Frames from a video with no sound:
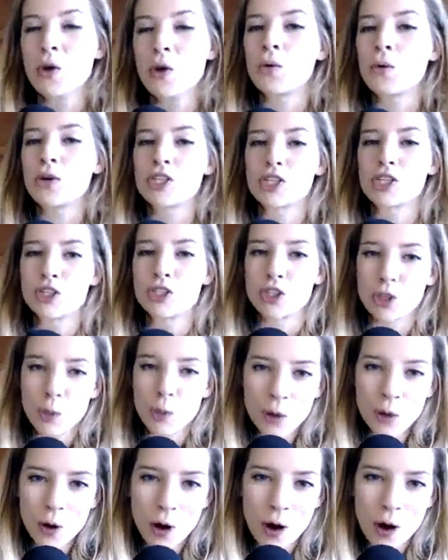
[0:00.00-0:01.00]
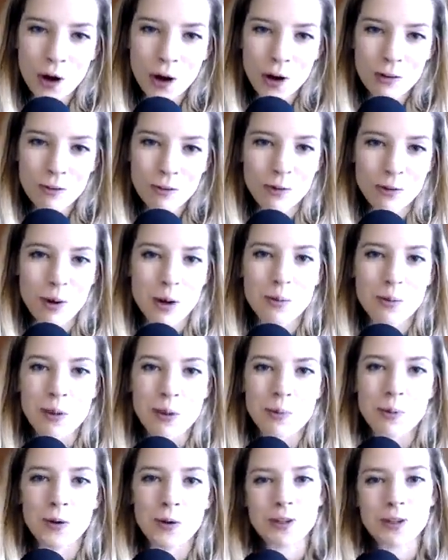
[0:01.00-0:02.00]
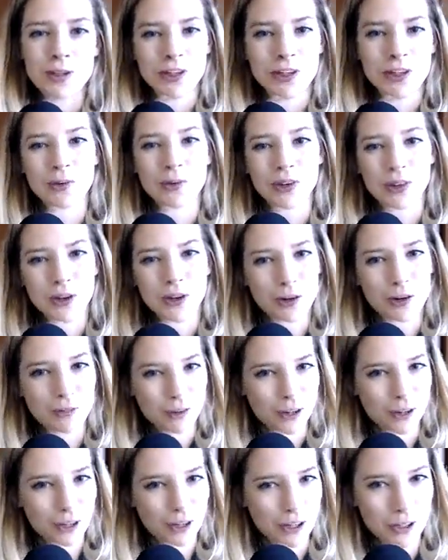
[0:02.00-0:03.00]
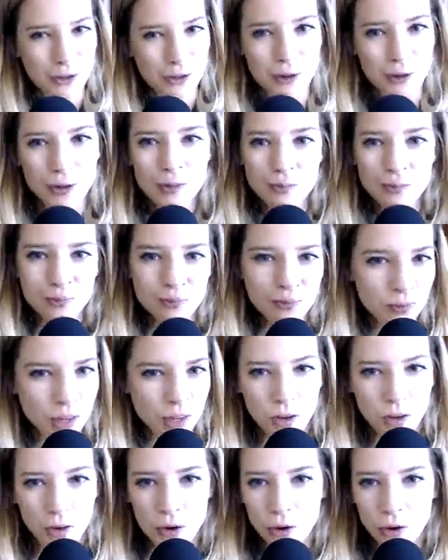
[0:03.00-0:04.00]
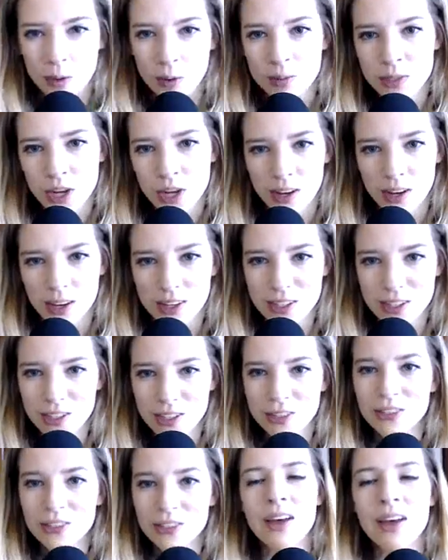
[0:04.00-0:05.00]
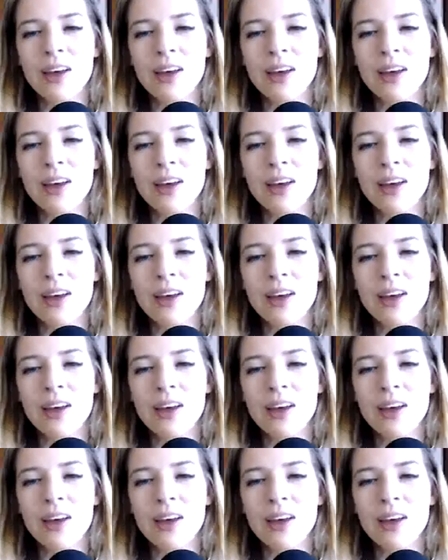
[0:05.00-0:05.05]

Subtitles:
which is super hard for my people who struggle with over control. You know who I'm talking to.